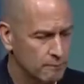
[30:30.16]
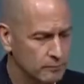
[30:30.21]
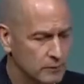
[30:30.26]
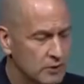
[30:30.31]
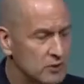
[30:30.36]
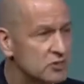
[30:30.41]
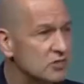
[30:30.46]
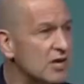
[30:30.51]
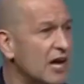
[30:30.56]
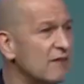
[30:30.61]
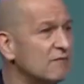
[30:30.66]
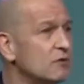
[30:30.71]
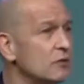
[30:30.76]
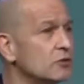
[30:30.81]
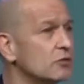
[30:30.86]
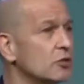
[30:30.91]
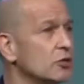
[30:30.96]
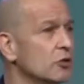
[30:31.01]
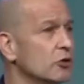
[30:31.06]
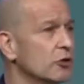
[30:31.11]
Safety and
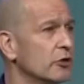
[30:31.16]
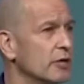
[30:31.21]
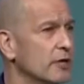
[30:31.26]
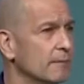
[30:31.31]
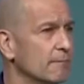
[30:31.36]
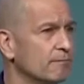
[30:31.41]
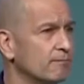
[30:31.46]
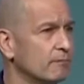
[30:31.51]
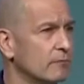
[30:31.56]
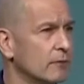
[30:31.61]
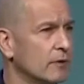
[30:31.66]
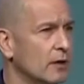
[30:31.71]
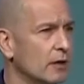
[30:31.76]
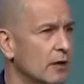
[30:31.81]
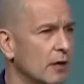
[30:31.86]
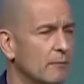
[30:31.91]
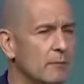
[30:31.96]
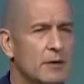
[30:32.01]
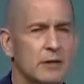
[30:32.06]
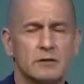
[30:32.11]
security.
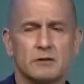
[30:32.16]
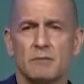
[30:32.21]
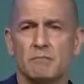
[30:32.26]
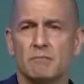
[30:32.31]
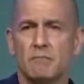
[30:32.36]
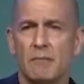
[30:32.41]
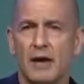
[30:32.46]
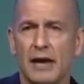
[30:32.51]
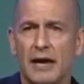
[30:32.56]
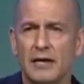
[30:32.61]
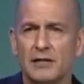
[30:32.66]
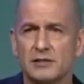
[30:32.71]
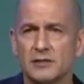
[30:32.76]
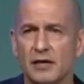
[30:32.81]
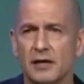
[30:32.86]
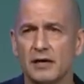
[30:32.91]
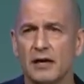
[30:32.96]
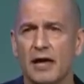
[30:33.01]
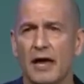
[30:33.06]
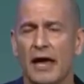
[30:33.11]
I mean, it's
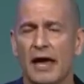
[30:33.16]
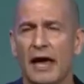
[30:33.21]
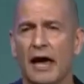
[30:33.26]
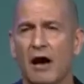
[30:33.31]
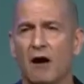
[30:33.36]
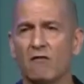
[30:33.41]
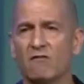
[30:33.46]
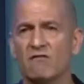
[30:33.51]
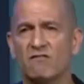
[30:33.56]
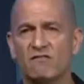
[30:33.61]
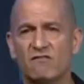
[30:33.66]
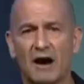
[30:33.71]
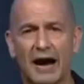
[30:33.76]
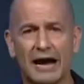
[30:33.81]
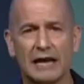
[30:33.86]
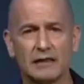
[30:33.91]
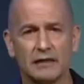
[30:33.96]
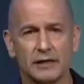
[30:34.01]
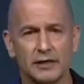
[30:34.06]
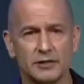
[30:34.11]
amazing how
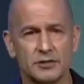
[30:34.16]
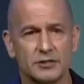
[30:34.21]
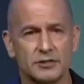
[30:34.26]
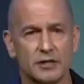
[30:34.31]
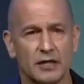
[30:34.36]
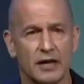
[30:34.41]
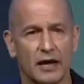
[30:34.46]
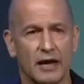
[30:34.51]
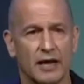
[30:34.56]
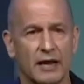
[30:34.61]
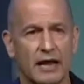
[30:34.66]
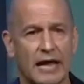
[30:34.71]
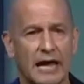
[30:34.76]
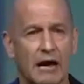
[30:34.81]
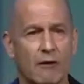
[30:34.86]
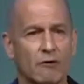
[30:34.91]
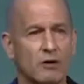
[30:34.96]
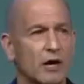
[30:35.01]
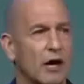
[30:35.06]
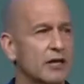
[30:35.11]
violence and
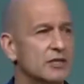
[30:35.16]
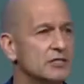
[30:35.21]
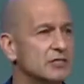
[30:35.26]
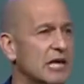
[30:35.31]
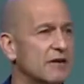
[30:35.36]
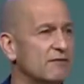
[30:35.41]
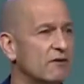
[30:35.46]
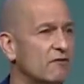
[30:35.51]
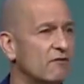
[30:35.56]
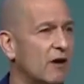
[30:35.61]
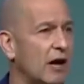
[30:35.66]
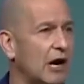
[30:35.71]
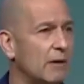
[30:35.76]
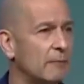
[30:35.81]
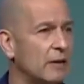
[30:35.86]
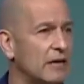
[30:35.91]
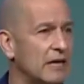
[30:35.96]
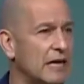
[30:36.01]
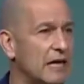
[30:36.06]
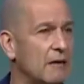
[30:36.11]
how an unsafe
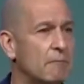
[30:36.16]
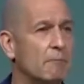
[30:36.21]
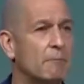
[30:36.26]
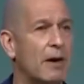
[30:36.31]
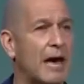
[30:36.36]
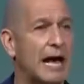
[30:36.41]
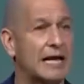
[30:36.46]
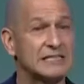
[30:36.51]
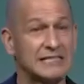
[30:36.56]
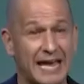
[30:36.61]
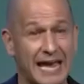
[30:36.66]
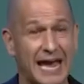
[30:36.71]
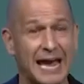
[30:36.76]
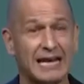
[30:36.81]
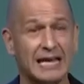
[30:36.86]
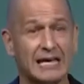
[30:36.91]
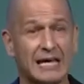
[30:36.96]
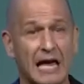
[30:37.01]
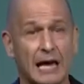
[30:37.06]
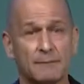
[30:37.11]
environment impacts,
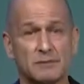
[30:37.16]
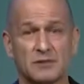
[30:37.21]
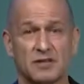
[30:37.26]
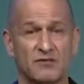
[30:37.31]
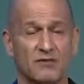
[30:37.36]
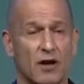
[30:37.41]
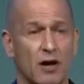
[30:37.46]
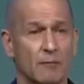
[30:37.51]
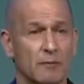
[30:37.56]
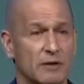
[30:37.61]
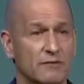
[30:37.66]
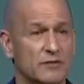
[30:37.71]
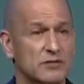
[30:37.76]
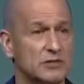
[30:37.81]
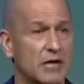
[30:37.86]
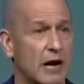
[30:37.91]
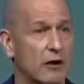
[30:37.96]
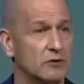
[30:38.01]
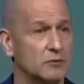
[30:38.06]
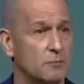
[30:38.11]
handicaps the development of a
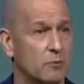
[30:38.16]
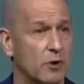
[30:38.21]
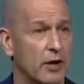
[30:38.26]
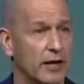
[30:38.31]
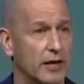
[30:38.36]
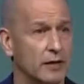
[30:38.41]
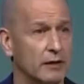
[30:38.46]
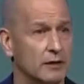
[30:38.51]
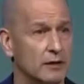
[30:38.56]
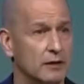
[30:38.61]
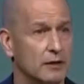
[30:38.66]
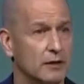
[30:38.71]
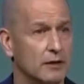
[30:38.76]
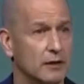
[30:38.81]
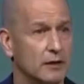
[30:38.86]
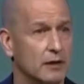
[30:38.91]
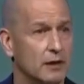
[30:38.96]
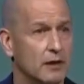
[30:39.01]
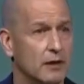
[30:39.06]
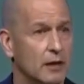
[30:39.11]
child's brain.
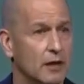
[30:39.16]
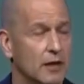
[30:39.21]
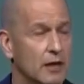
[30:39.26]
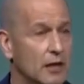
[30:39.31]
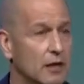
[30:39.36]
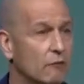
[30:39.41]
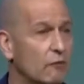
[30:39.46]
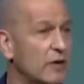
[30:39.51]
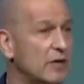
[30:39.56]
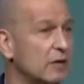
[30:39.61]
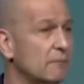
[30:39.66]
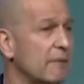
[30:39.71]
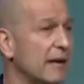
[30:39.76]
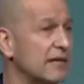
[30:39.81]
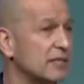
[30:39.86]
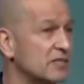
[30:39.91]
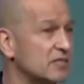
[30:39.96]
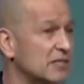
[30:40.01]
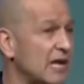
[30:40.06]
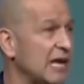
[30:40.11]
If we can make
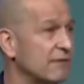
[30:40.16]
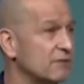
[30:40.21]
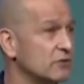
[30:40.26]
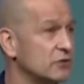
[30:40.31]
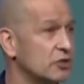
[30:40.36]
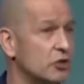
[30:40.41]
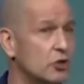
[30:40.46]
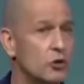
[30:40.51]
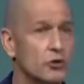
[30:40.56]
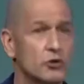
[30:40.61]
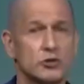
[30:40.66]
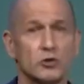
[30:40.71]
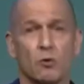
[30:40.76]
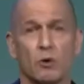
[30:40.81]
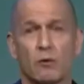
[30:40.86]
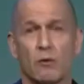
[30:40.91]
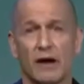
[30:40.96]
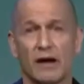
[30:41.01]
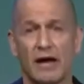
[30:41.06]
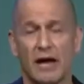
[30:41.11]
it safe and secure, so what
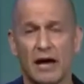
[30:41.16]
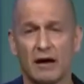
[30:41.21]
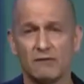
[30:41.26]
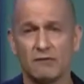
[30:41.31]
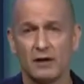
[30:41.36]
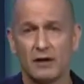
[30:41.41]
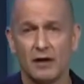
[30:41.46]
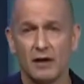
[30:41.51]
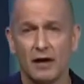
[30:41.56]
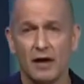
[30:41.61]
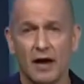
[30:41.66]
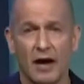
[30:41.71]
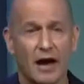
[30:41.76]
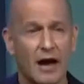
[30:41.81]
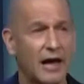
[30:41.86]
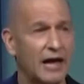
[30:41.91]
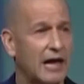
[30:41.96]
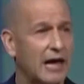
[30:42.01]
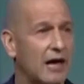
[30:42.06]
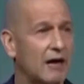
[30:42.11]
do I have?
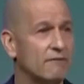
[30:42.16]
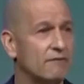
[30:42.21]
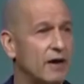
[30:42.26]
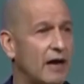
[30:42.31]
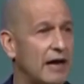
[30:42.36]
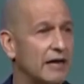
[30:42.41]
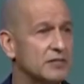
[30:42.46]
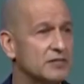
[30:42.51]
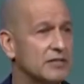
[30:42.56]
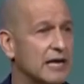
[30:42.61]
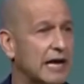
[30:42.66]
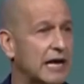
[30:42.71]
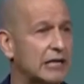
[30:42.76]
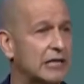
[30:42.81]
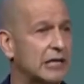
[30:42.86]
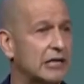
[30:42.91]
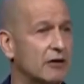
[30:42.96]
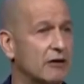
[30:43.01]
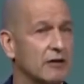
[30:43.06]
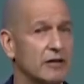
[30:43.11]
I have a
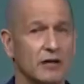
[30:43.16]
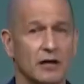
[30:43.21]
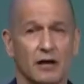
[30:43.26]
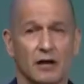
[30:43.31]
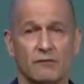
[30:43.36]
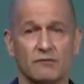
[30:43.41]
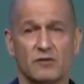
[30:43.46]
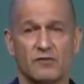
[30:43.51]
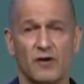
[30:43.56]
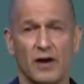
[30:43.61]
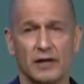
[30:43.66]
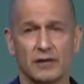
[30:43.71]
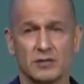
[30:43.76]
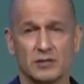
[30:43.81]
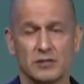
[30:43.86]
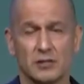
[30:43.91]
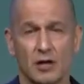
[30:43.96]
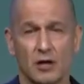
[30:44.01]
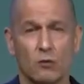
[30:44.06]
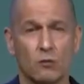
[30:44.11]
Secretary of
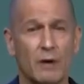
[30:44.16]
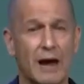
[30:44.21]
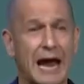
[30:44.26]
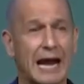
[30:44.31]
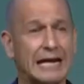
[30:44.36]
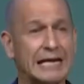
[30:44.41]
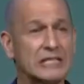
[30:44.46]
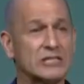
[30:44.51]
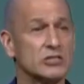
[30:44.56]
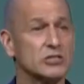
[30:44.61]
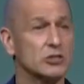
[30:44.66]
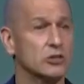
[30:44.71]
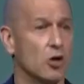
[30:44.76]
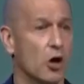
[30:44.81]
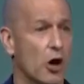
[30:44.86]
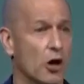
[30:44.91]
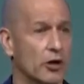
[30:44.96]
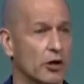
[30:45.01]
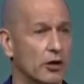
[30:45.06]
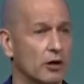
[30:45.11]
Defense, Randy
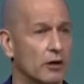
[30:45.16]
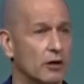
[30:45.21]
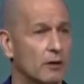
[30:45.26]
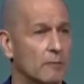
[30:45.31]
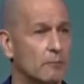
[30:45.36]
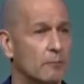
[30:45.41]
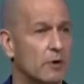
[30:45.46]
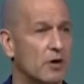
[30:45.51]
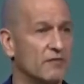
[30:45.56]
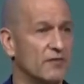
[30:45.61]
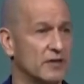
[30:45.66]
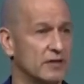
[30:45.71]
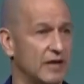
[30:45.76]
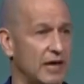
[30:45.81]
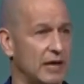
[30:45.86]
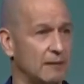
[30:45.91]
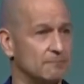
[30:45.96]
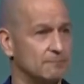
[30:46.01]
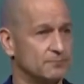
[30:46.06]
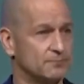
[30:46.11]
Slaughter. Perfect name.